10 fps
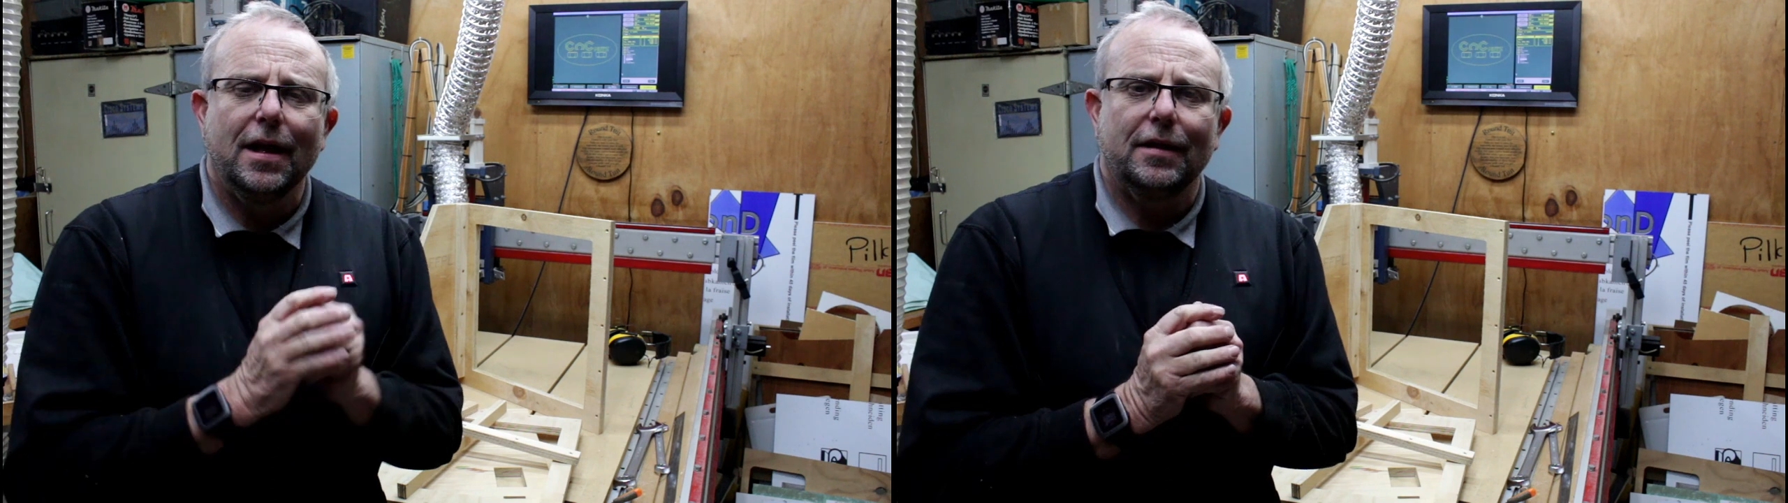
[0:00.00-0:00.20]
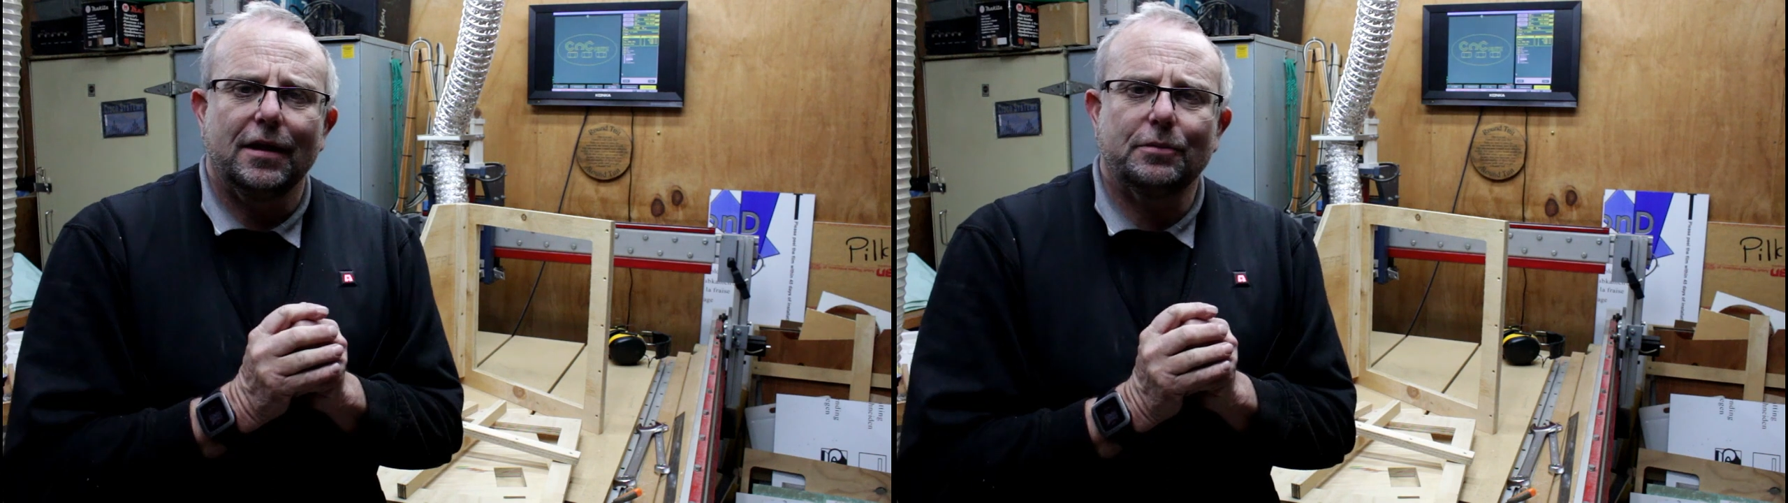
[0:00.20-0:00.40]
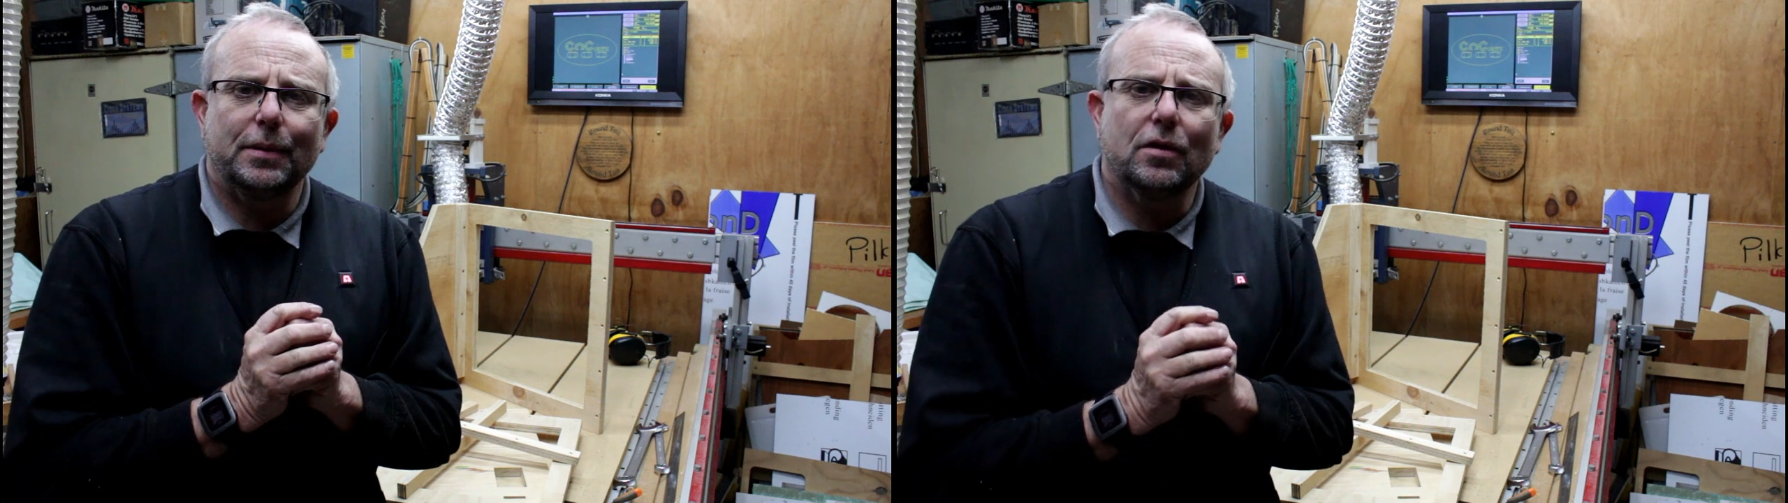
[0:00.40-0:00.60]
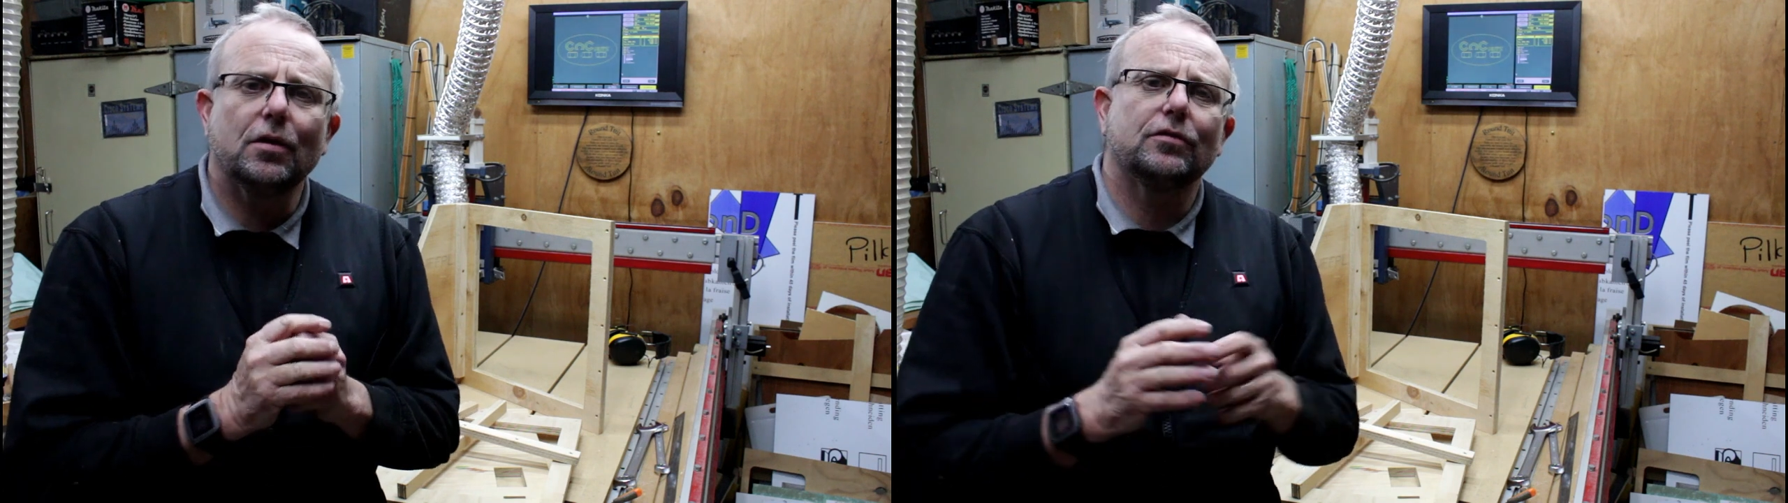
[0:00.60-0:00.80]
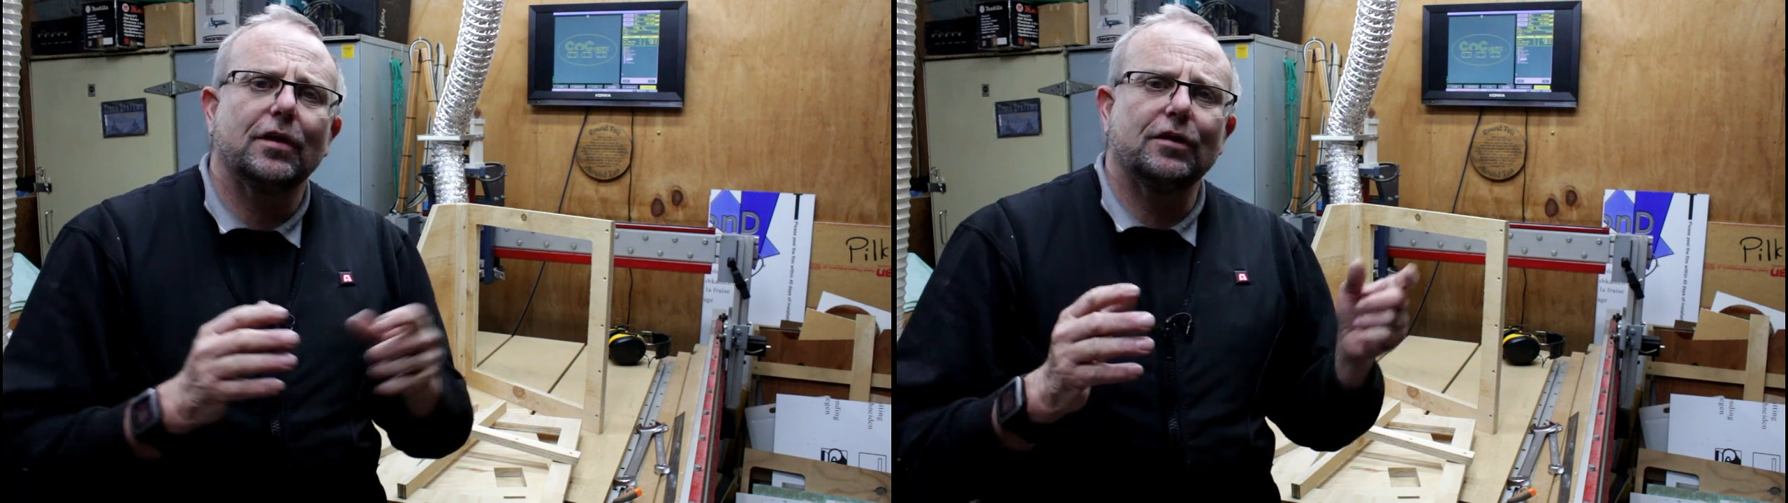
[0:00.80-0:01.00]
That's
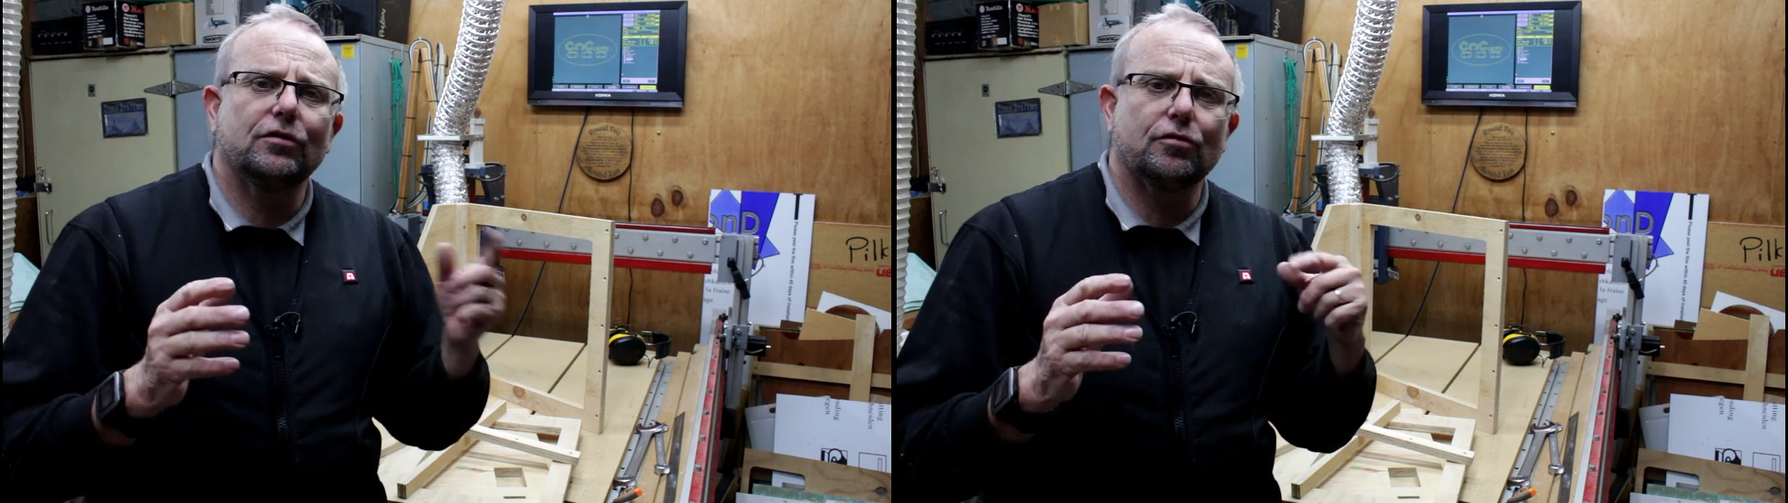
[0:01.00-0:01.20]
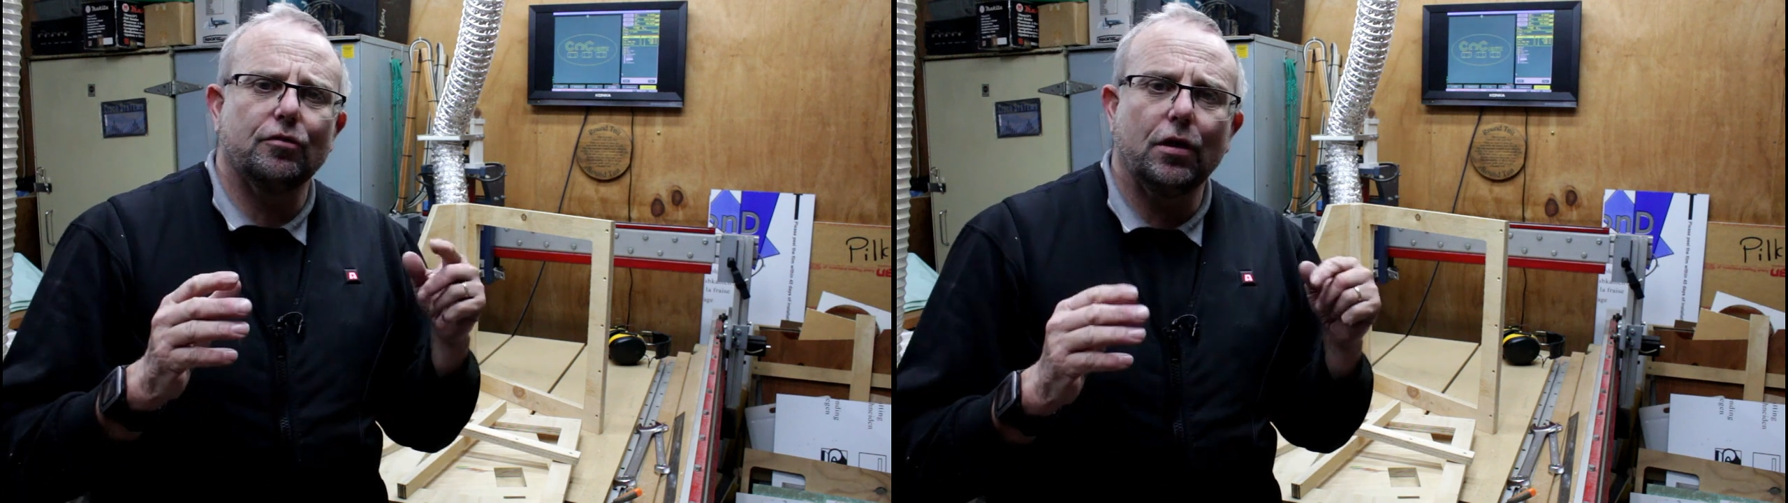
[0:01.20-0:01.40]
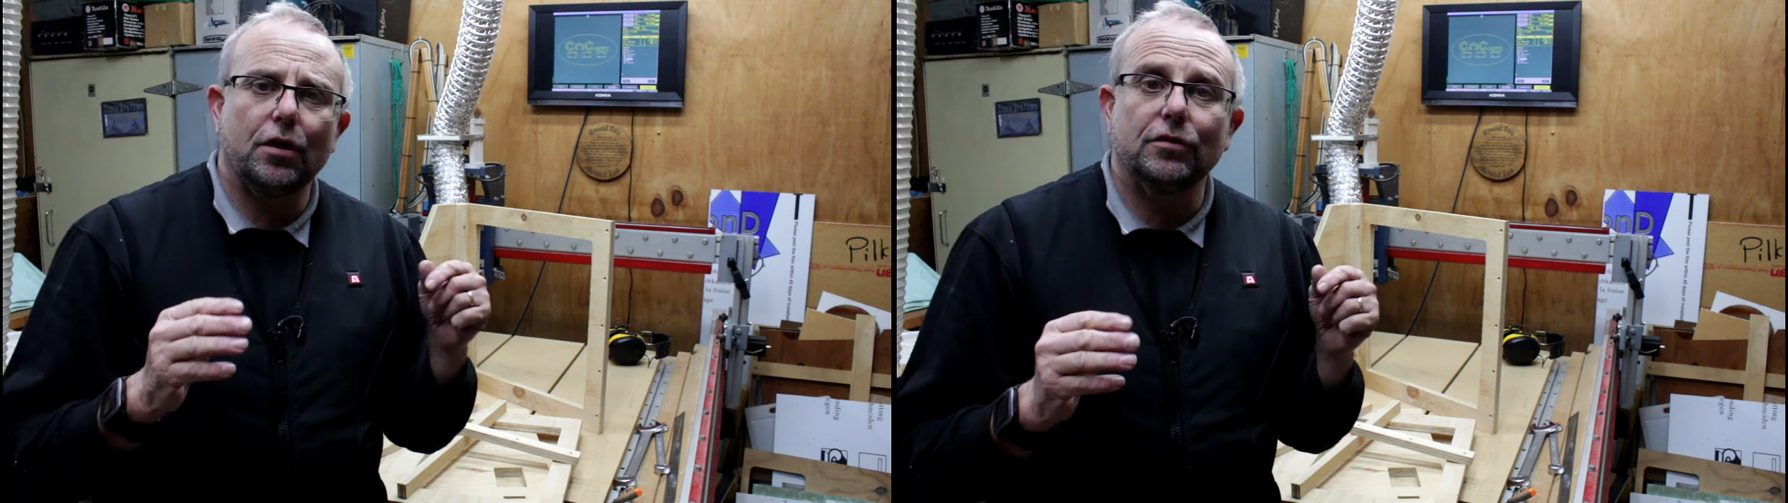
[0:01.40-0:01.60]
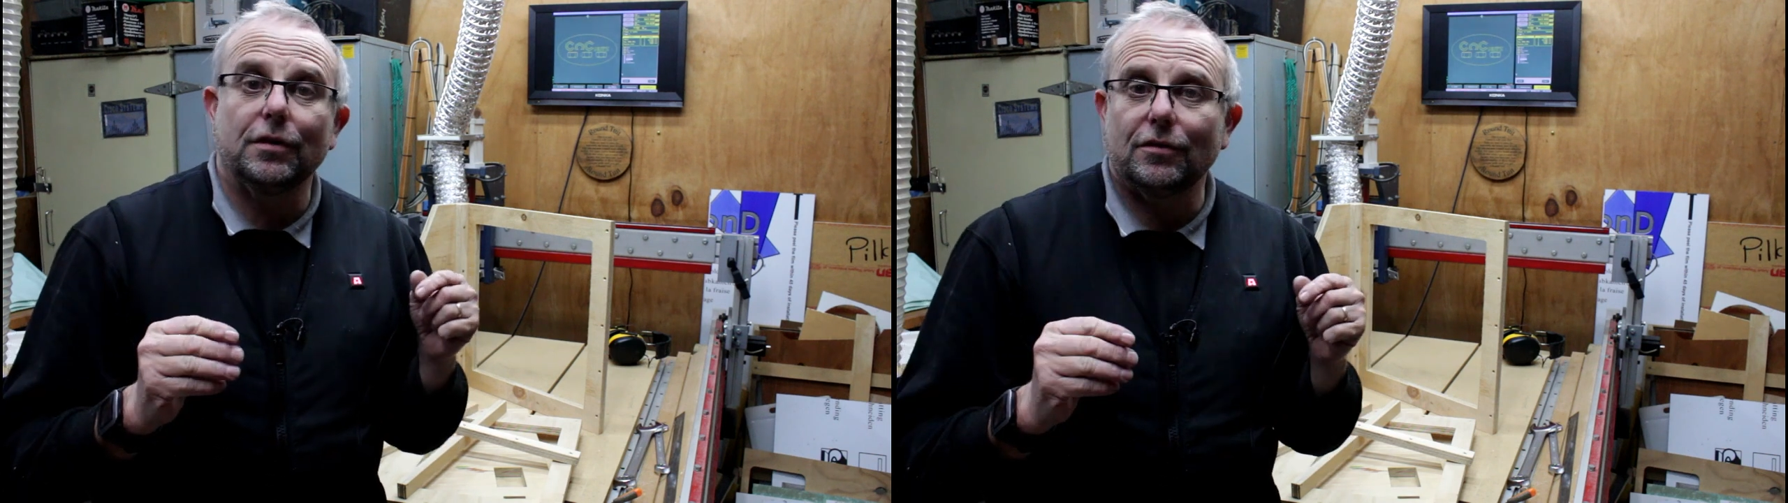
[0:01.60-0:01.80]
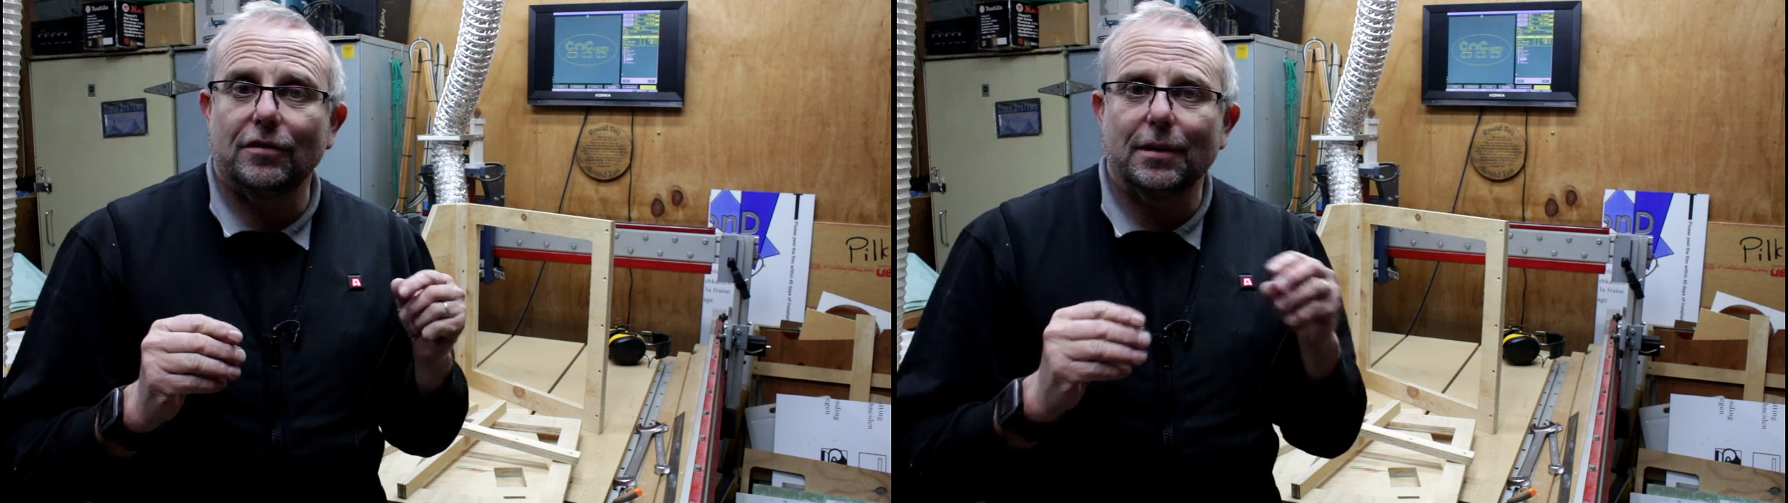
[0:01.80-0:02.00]
because as the screw goes into
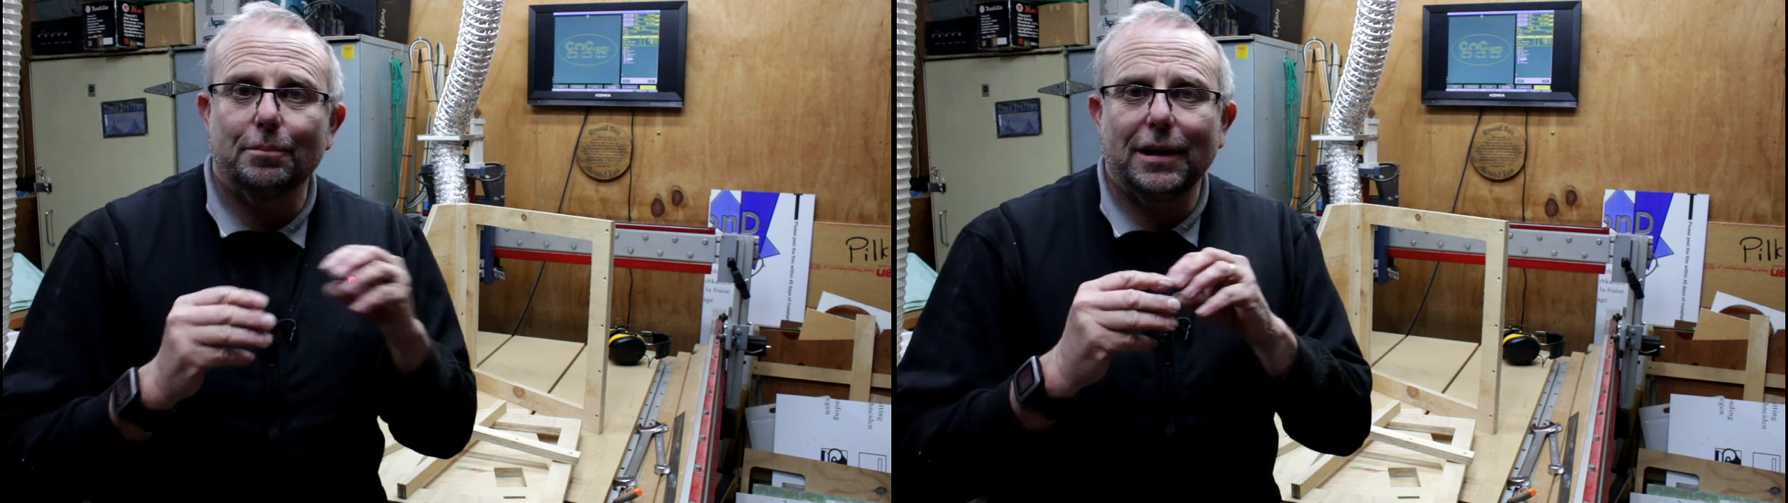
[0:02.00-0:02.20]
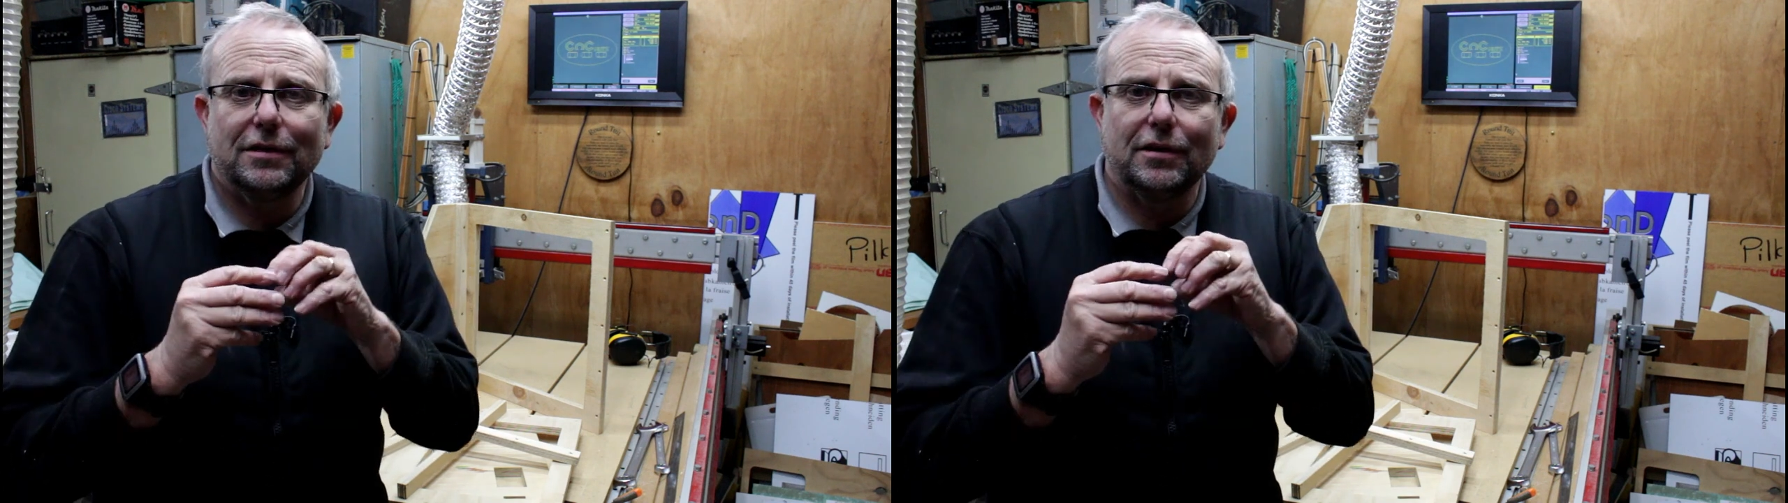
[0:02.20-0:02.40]
the second piece,